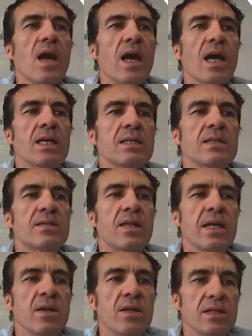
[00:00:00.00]
and
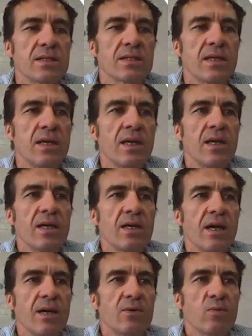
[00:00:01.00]
then this.
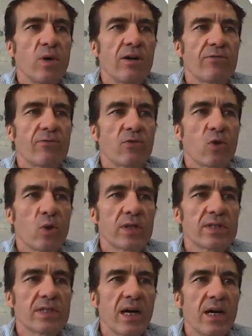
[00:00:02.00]
Now, when of
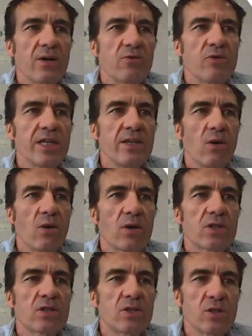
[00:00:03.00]
course I
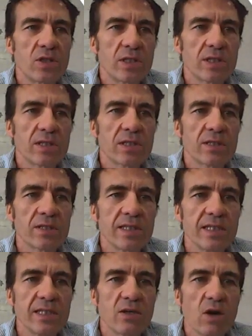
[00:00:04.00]
reorder
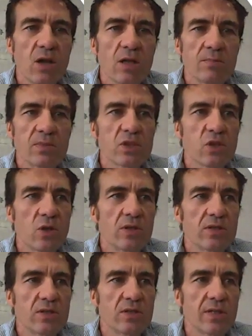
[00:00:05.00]
the columns,
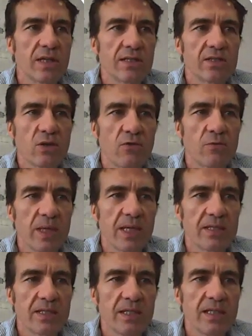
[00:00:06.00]
sort from A
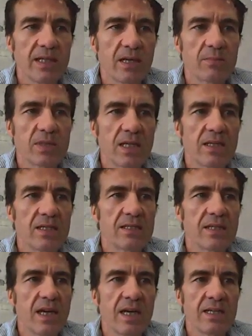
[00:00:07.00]
to Z, it comes like
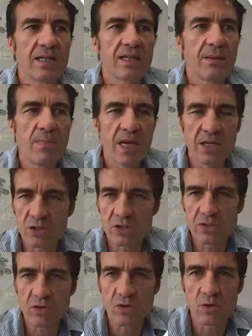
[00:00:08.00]
this, and the
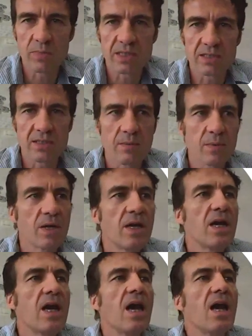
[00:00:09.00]
majors are all mixed up.
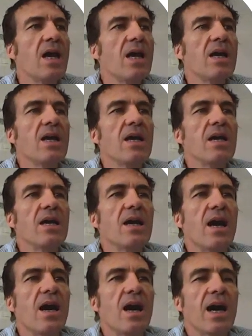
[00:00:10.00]

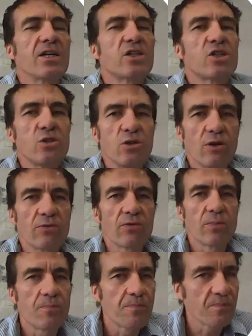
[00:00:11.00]
I should
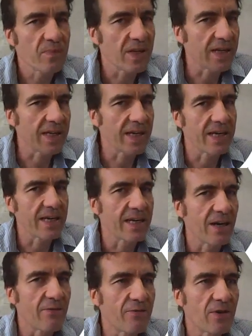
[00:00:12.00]
have, and again,
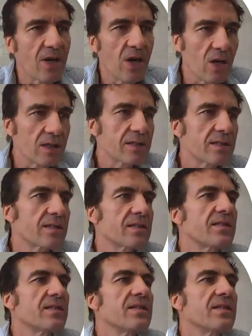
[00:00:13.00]
I forgot